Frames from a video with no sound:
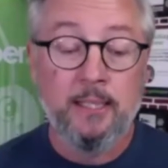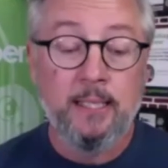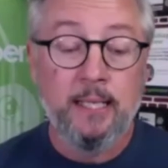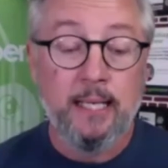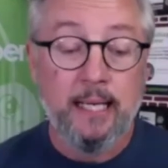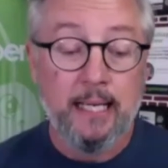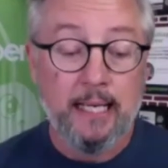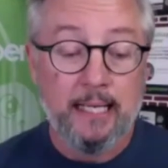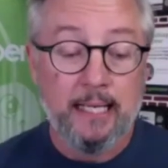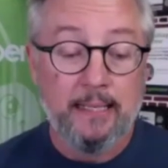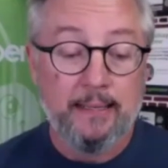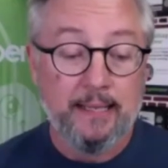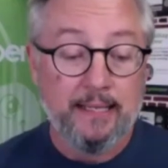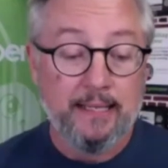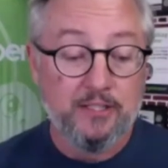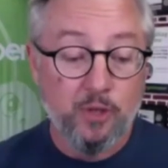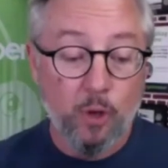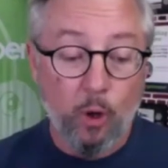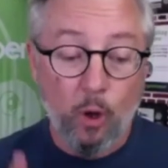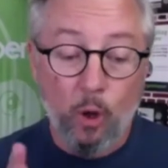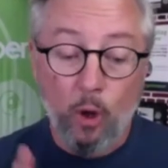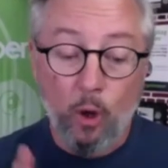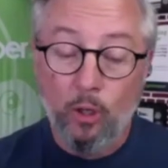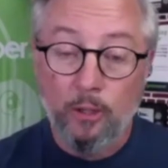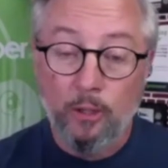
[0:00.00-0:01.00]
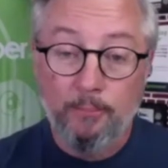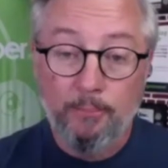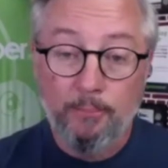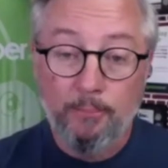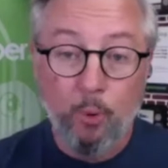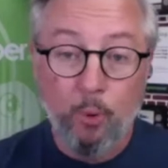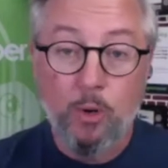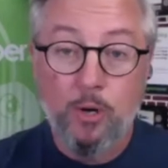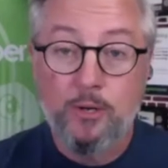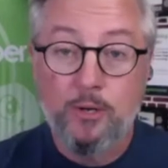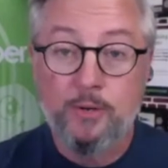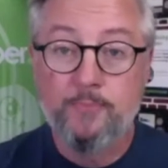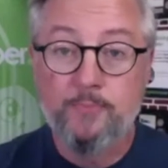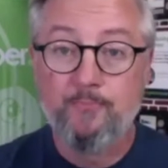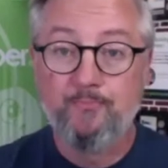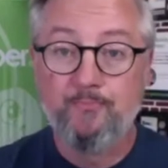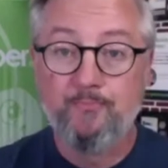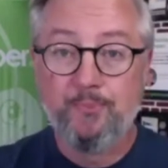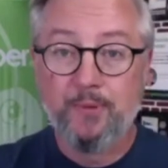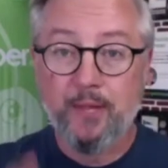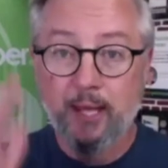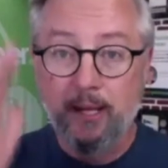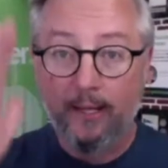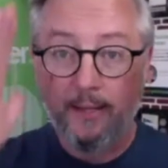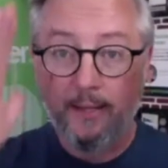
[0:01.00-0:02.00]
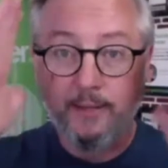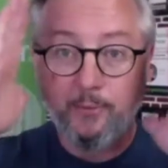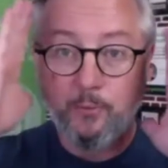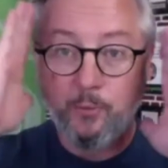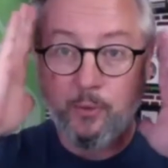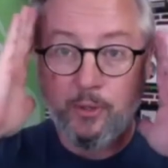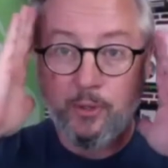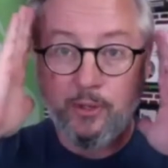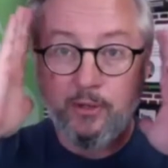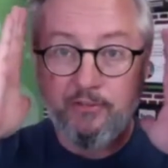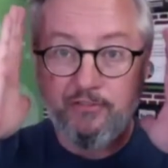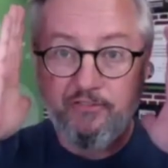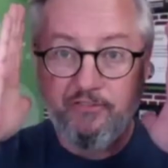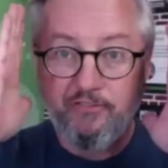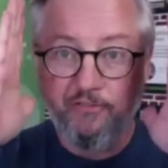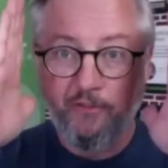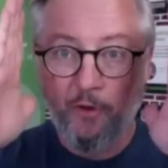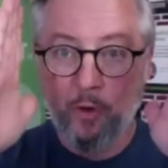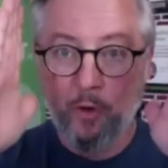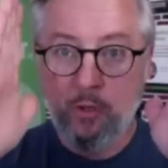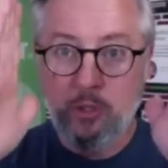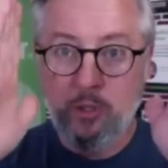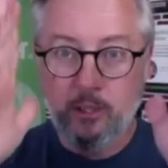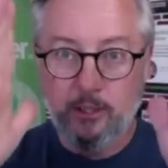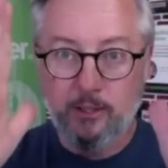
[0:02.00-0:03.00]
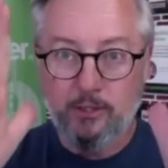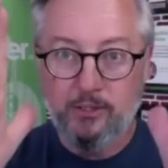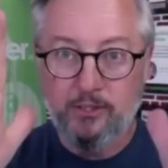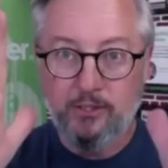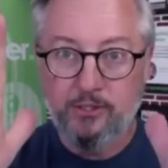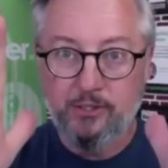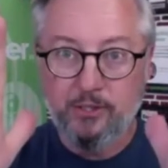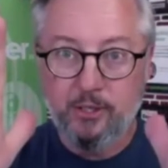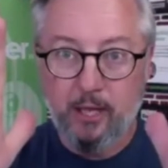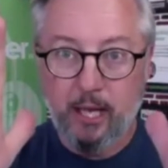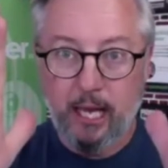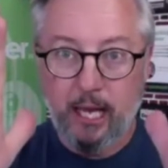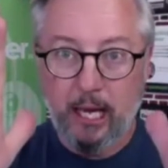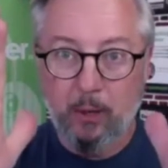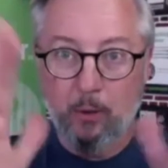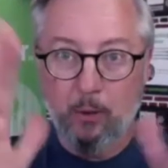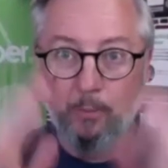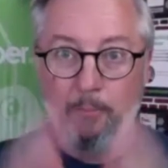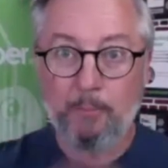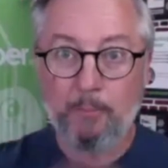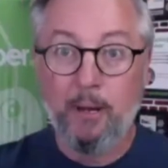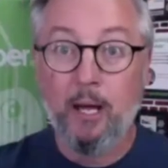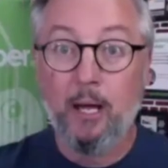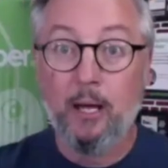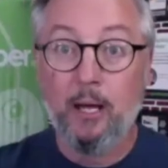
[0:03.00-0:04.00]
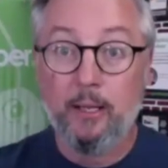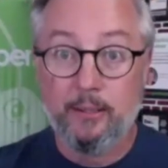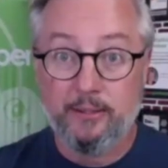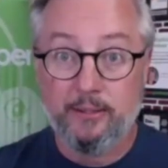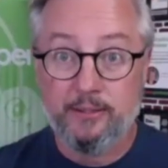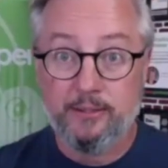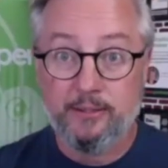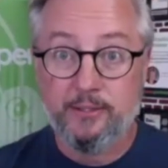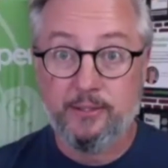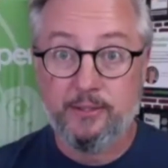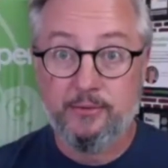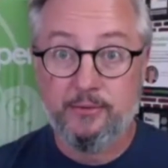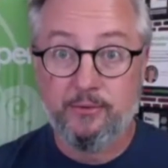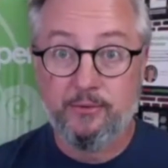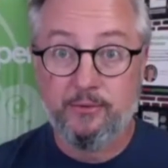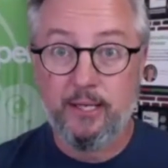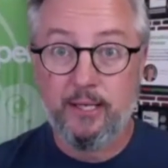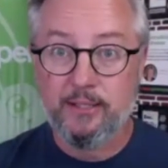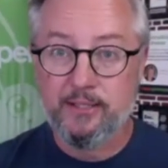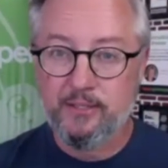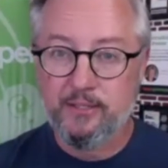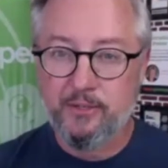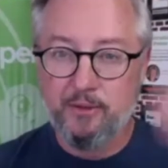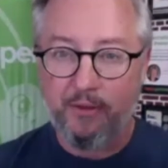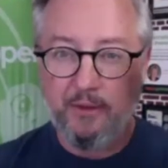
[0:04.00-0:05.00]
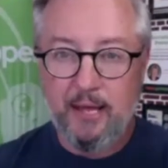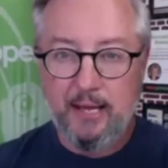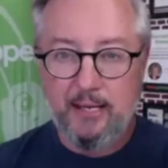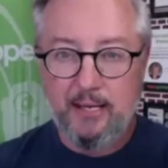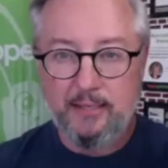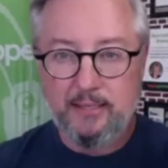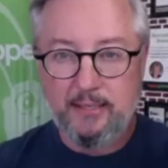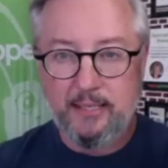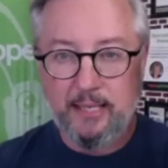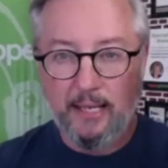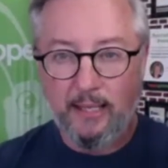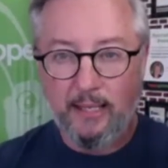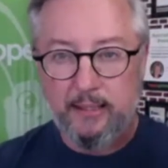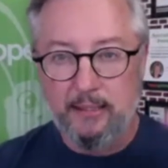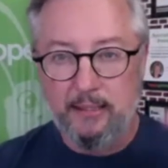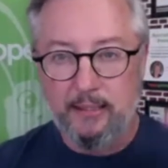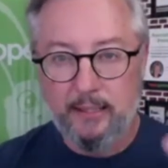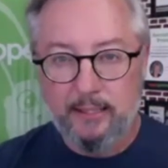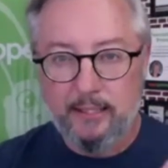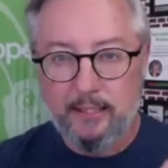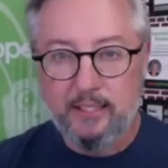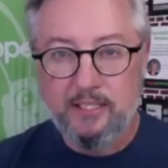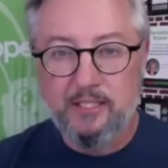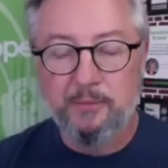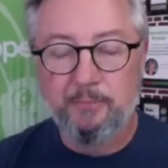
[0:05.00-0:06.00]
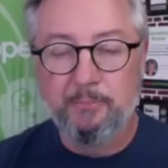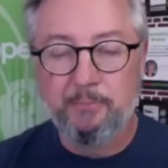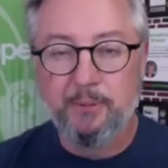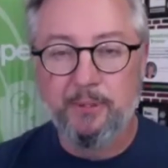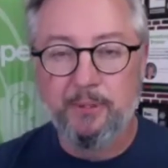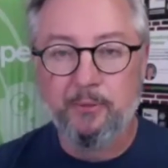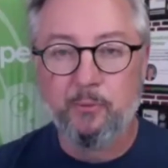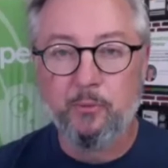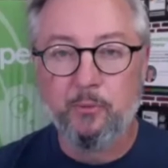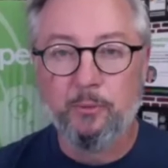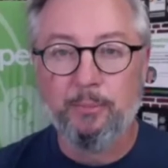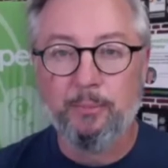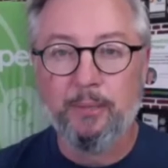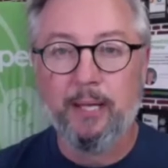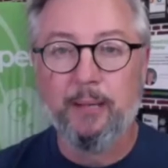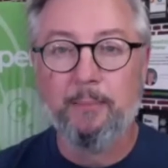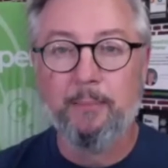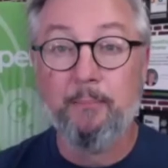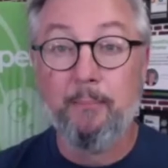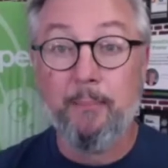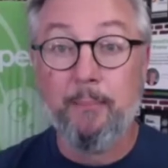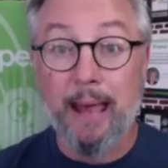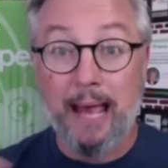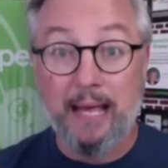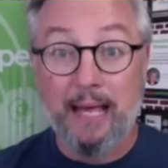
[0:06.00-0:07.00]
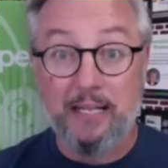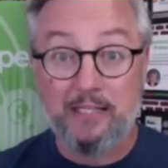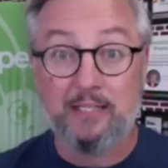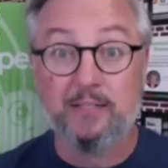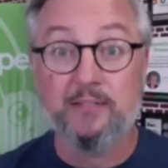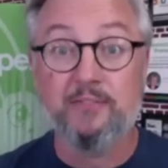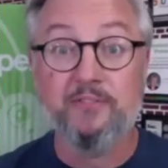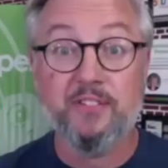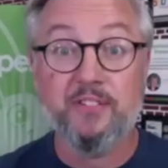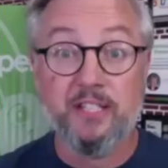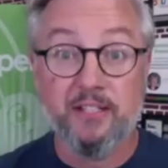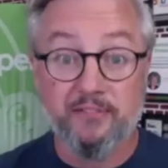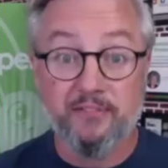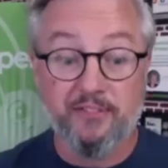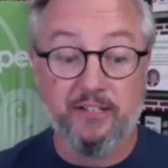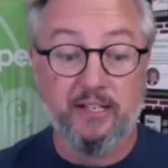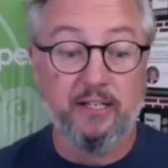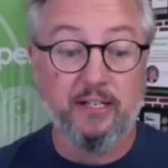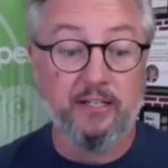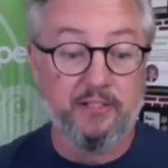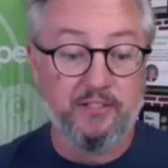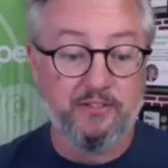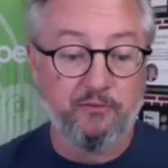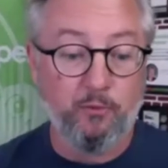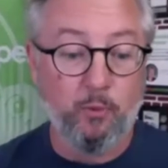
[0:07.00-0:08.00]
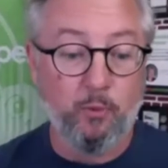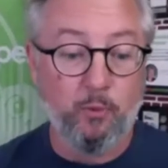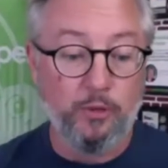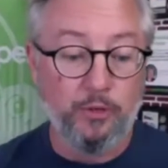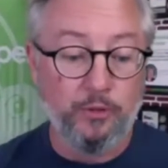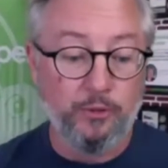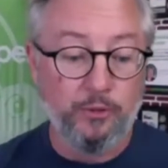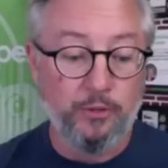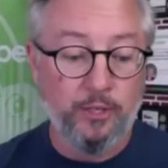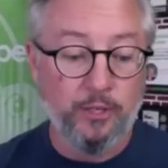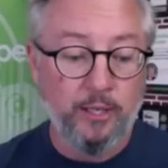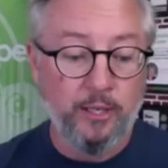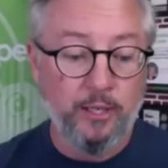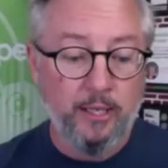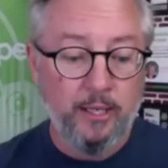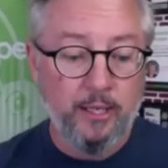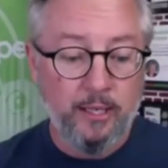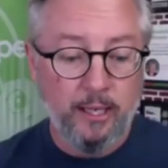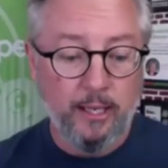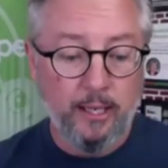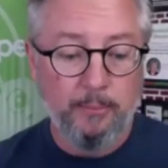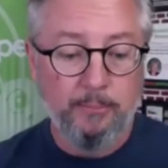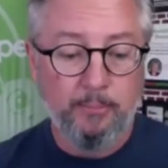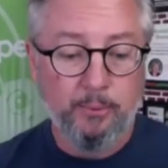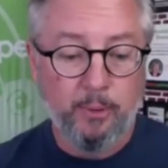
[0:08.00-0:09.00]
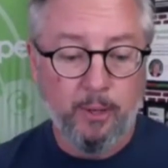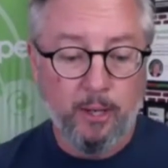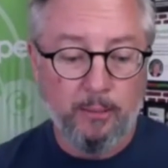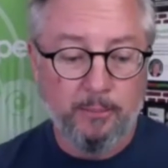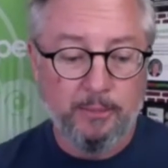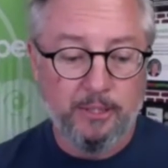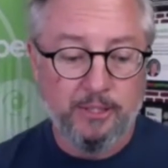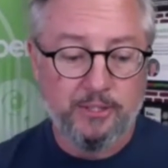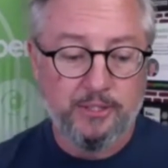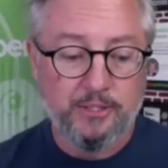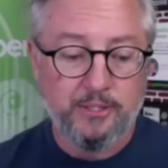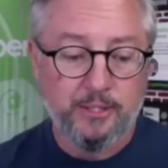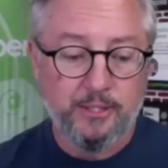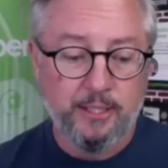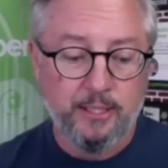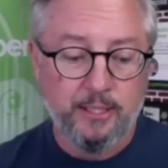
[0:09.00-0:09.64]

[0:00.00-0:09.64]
Uh, that's all important. And then we're going to focus our minds, right? So that daily discipline will pay massive dividends for you, I promise.